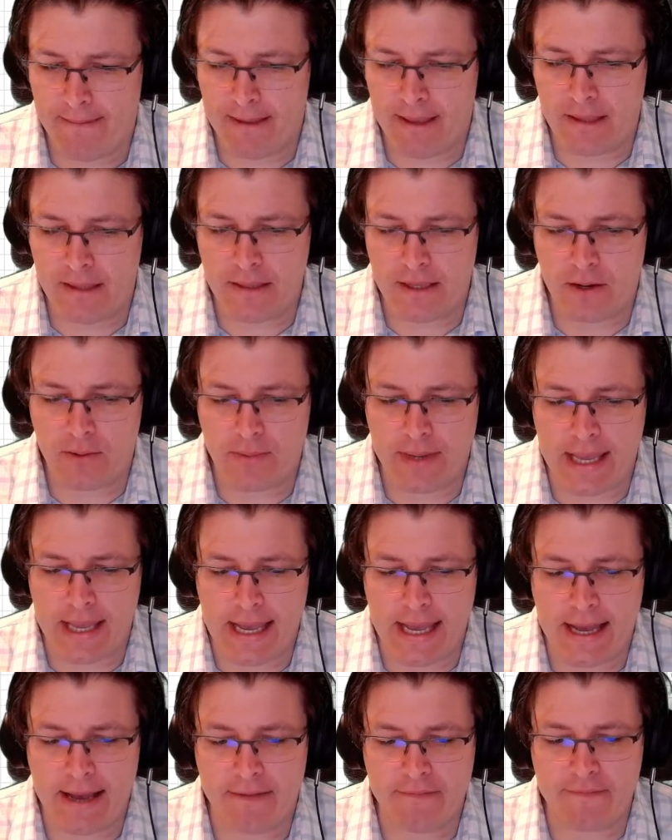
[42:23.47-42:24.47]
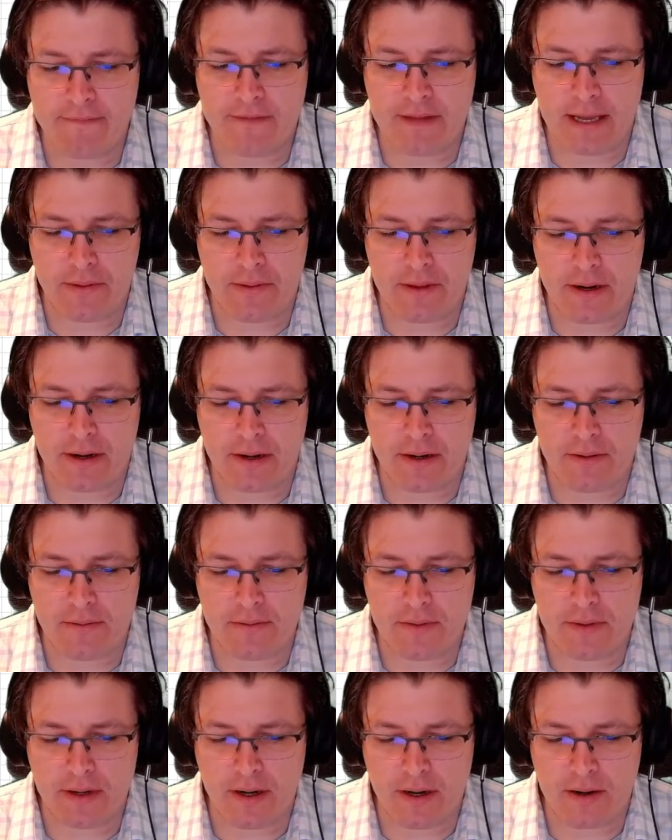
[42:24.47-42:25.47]
And there we have. Now they're
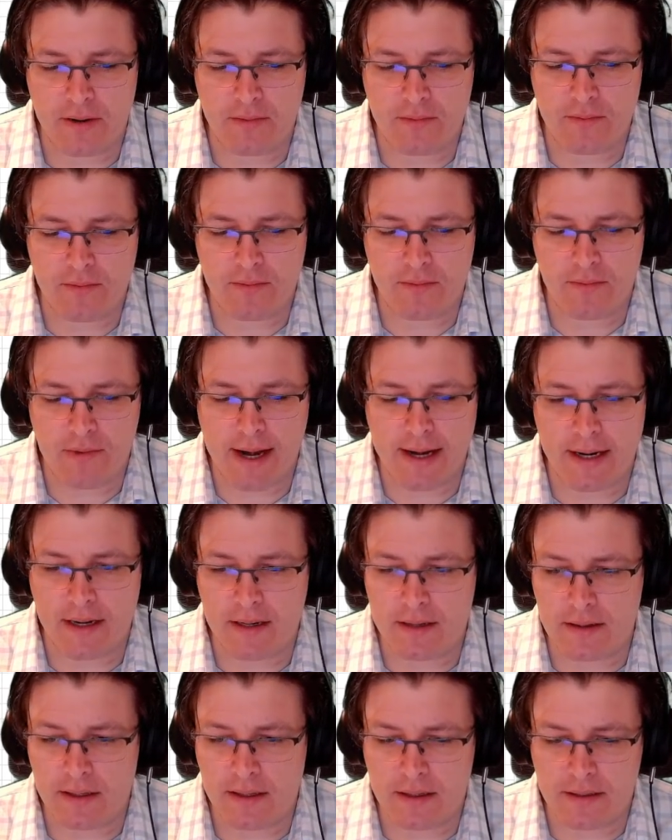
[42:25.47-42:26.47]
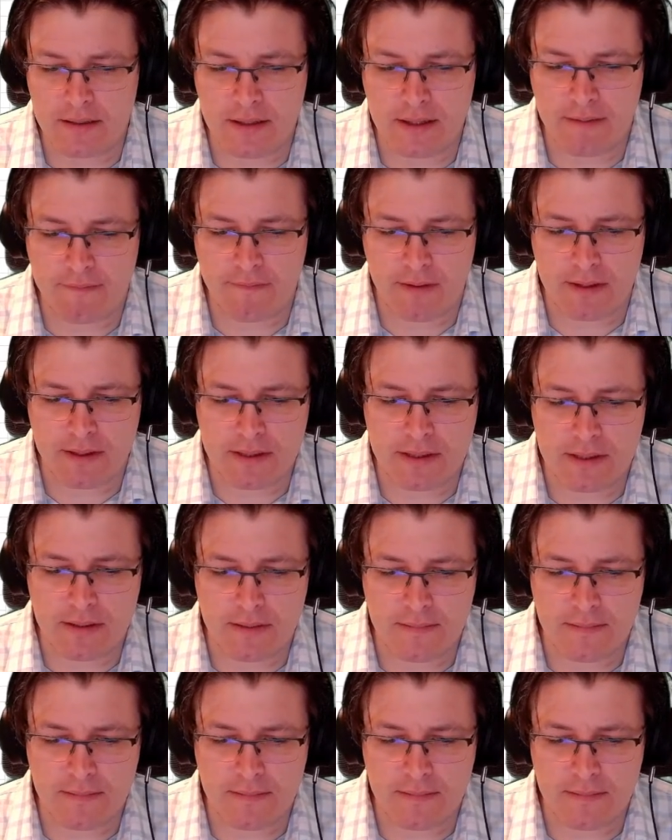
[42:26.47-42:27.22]
gonna write it a little different.